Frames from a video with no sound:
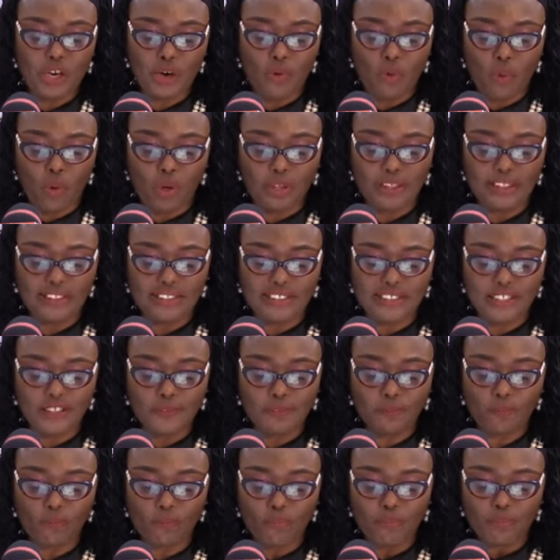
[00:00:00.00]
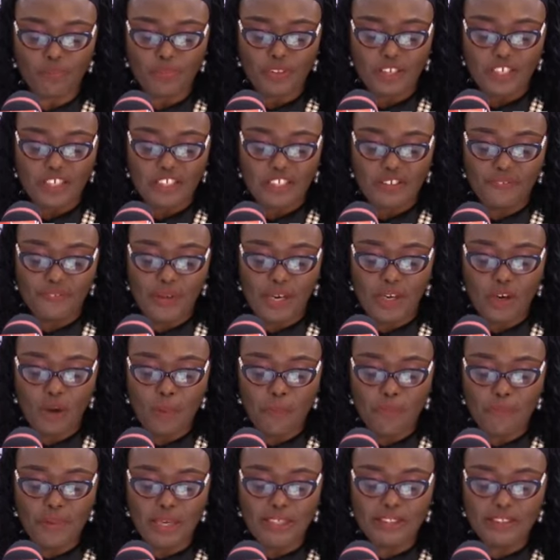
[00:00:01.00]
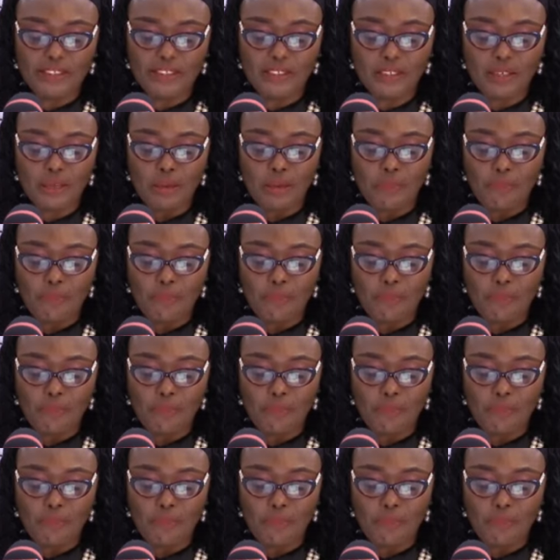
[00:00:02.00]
equality, development,